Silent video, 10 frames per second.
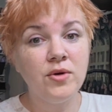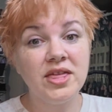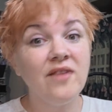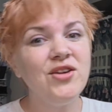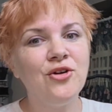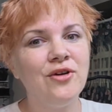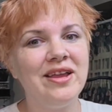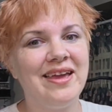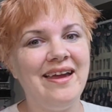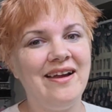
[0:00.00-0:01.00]
with having
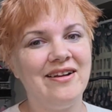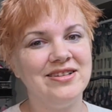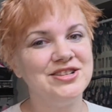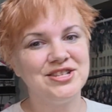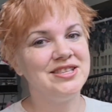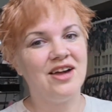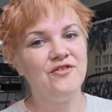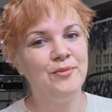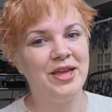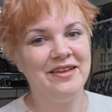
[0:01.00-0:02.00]
green hair, it's just not
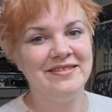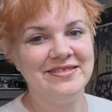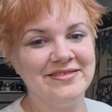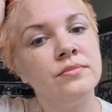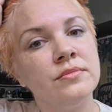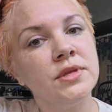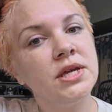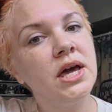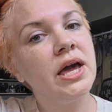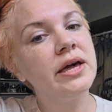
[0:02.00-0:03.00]
for me.
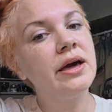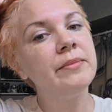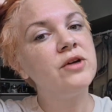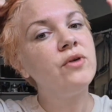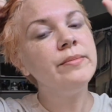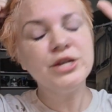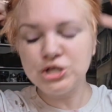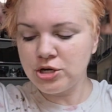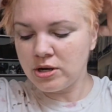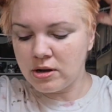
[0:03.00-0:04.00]
Okay, I got my grubby
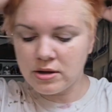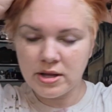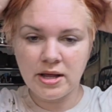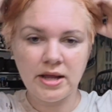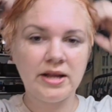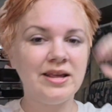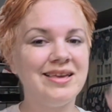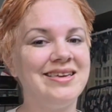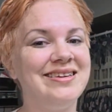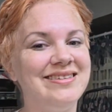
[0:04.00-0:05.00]
shirt
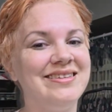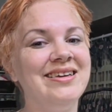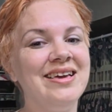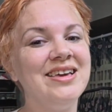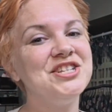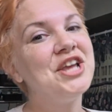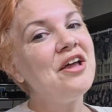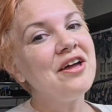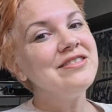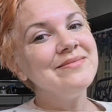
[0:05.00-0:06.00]
on.
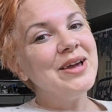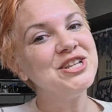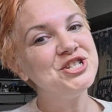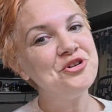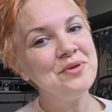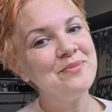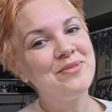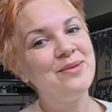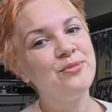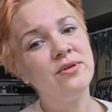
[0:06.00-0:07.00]
Shout out to my Sherwin
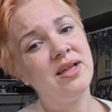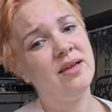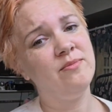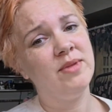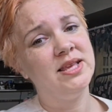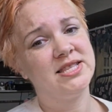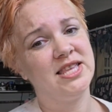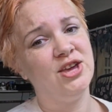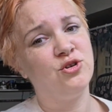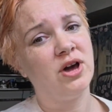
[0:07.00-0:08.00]
people. I miss
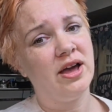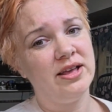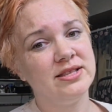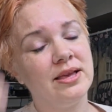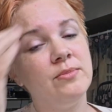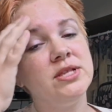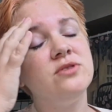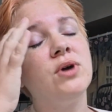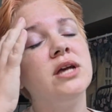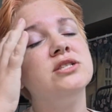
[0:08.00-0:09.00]
you guys. I miss
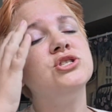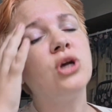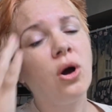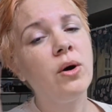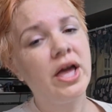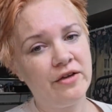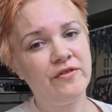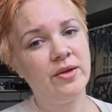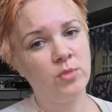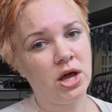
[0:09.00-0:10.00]
you guys so
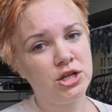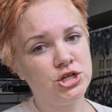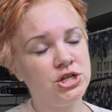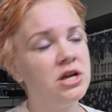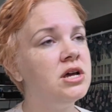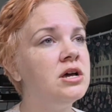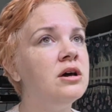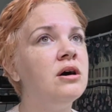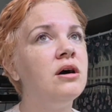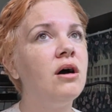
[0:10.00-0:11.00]
effing much.
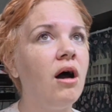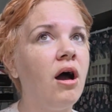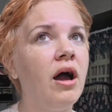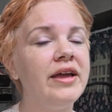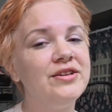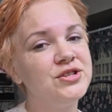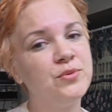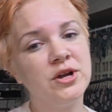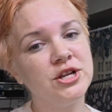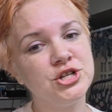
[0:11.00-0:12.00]
Oh, I used to
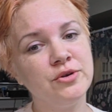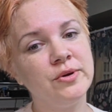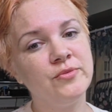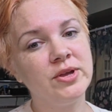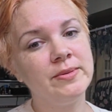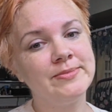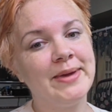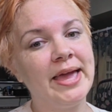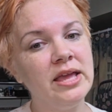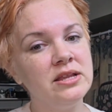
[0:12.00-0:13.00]
work at Sherwin-Williams
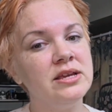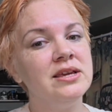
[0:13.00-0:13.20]
Paint